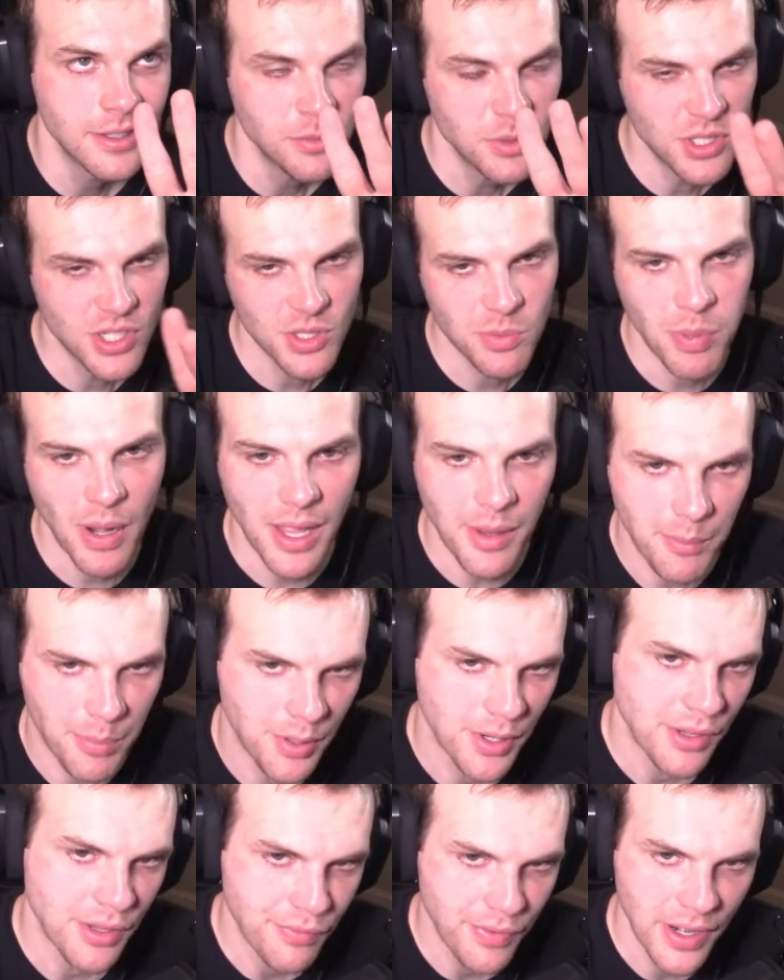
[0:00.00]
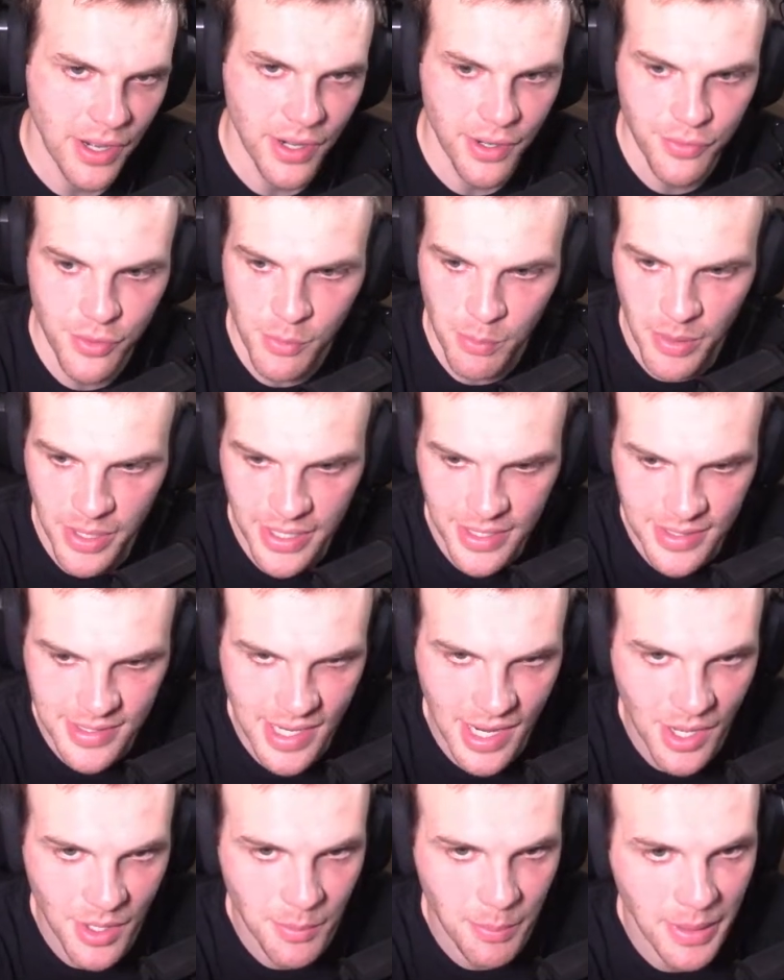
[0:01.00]
which is probably pretty fair if you break it
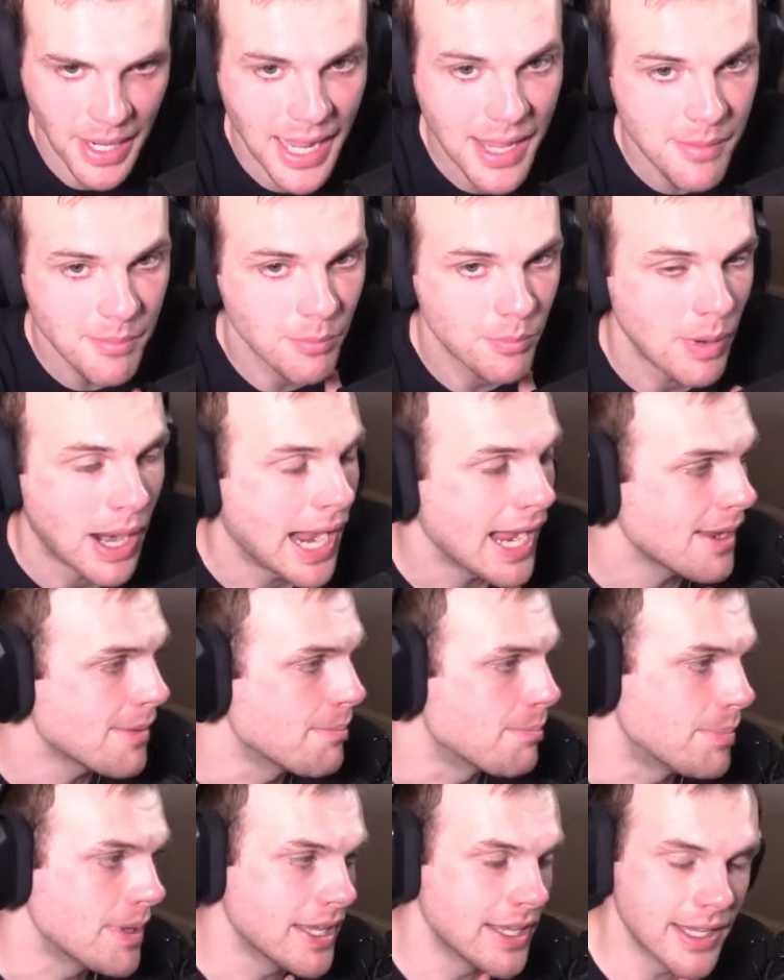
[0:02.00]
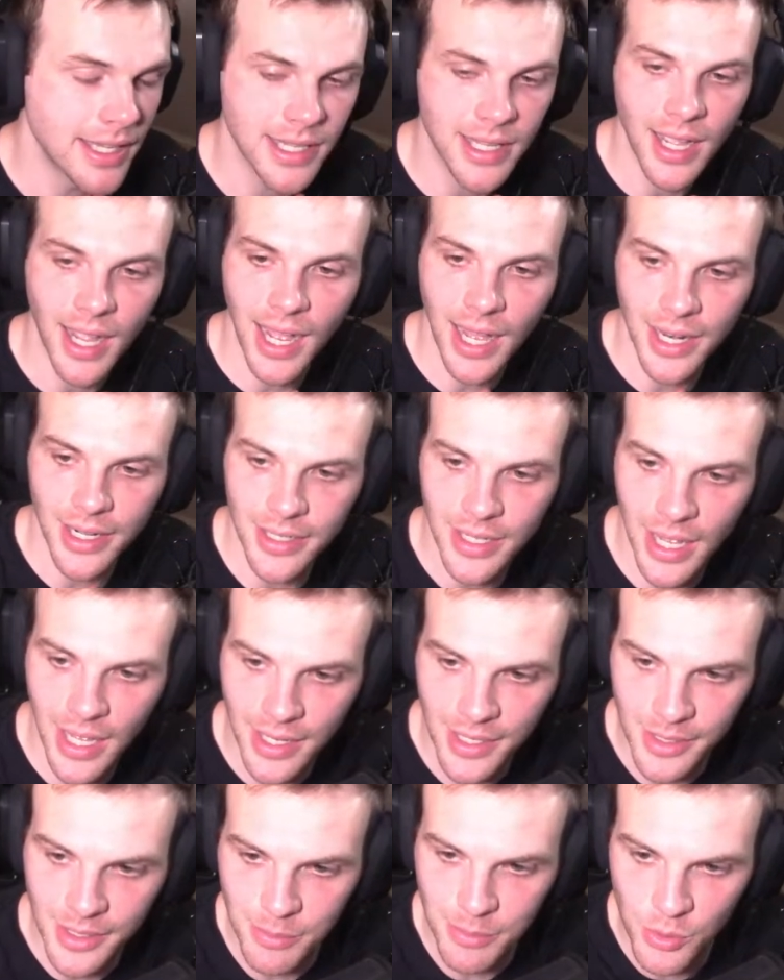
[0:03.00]
down. But I am big on
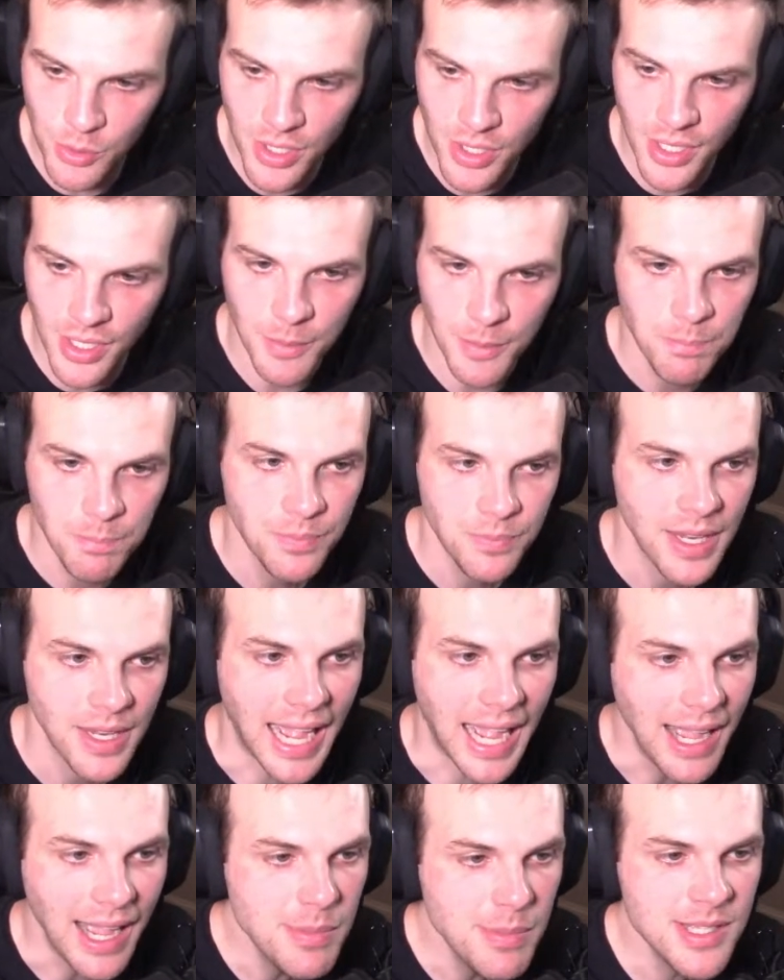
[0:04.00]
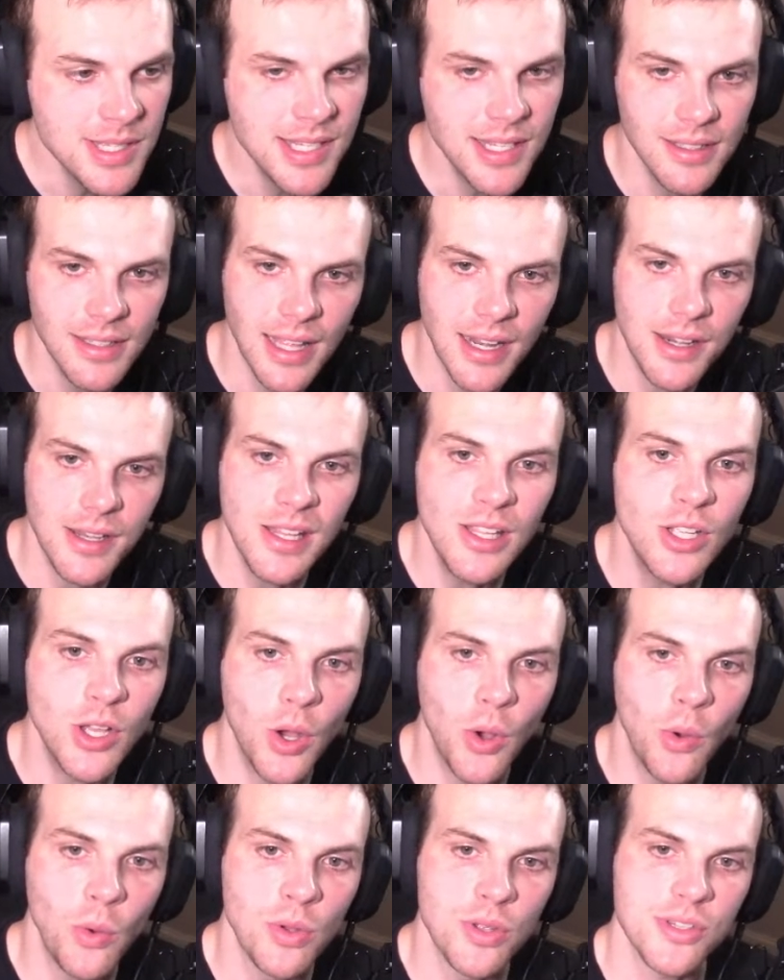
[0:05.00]
Igbuka. I've been seeing a lot of
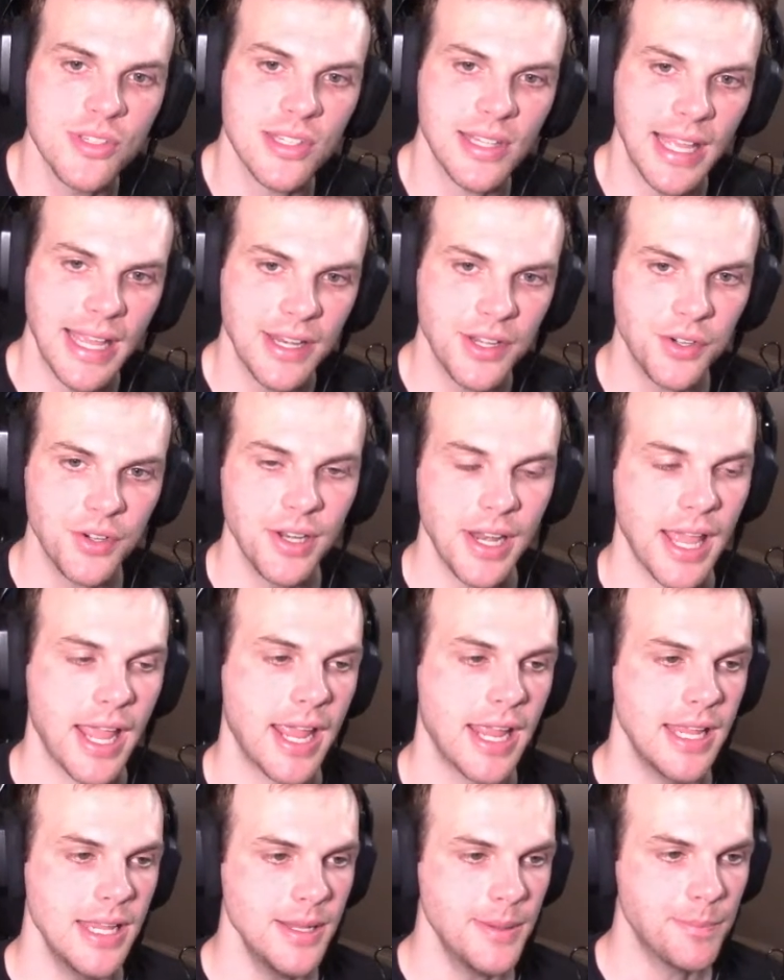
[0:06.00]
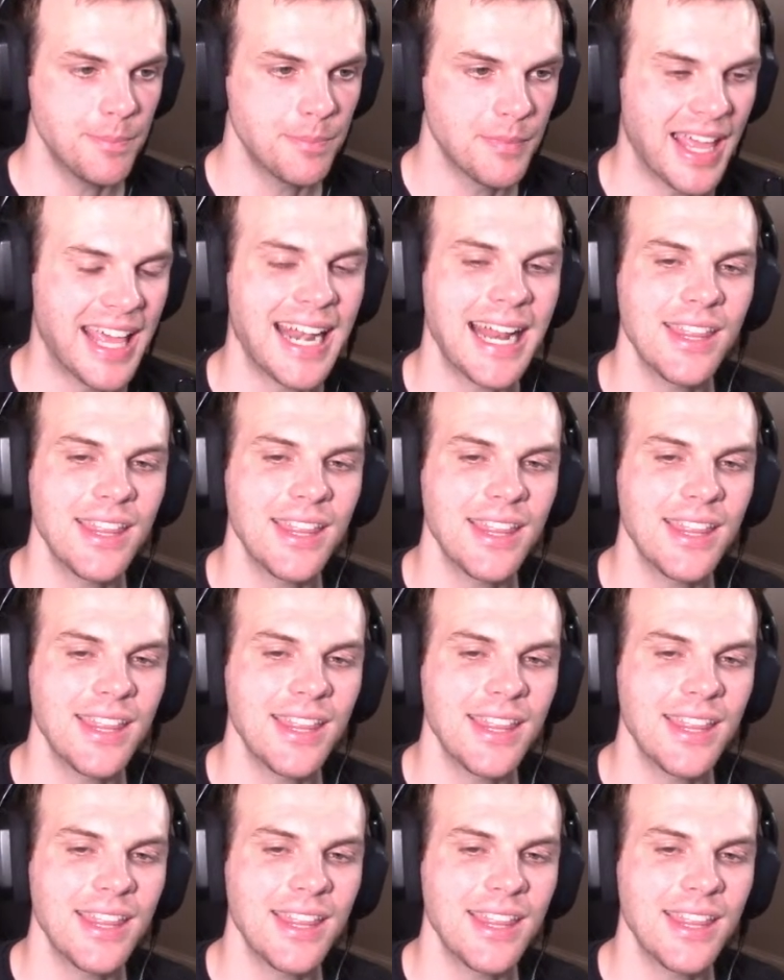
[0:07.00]
Nico slander and hate, and